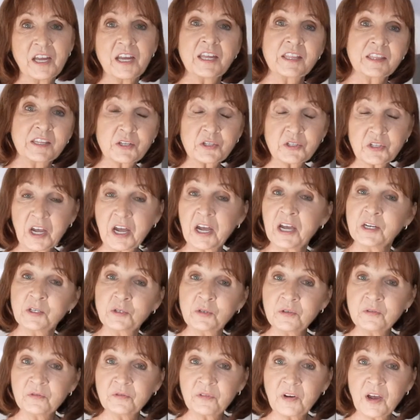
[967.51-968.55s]
There's a
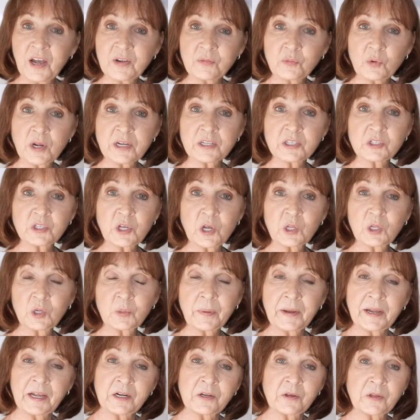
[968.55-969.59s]
105-watt solar
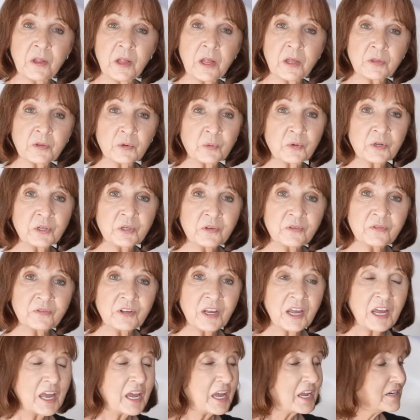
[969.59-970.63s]
panel on the roof.
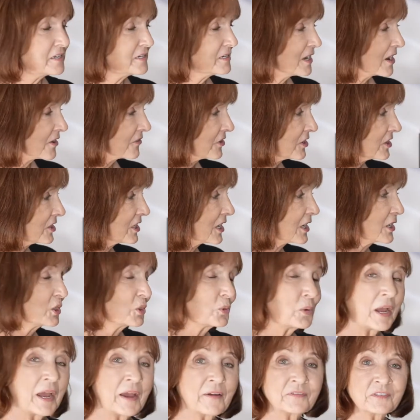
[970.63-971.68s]
Nothing that you
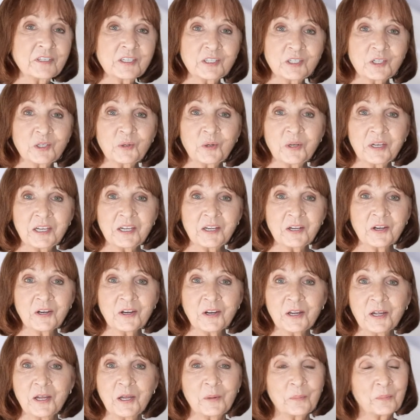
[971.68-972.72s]
have to do here,
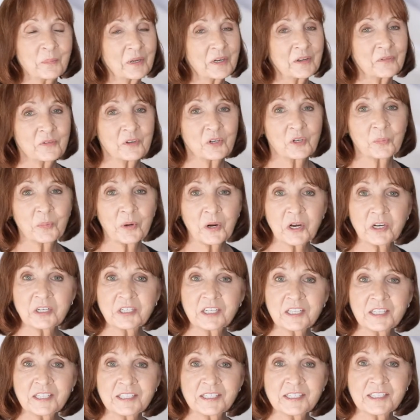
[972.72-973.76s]
but if you're parked
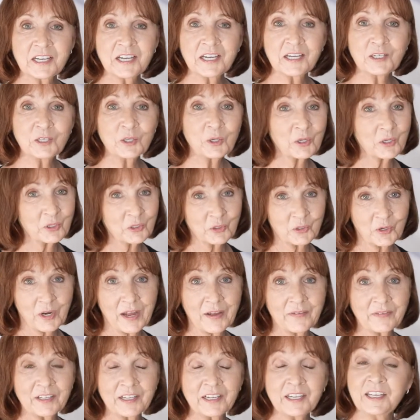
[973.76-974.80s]
in the sun or
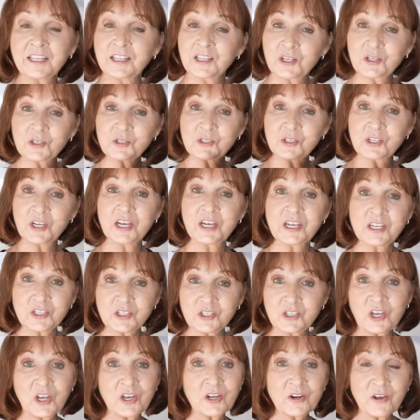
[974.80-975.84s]
traveling and there's
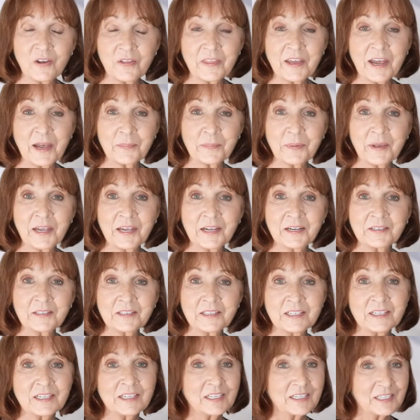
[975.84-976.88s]
sun on that panel,
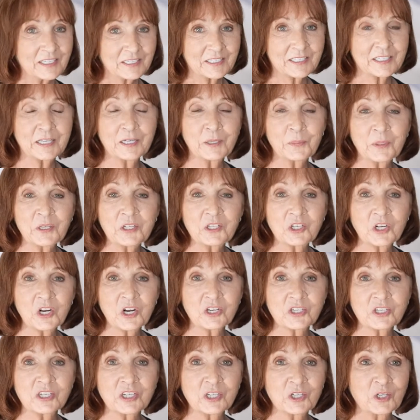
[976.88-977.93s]
it's going to be
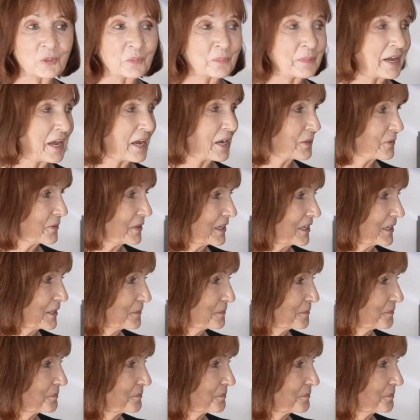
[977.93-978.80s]
charging your battery.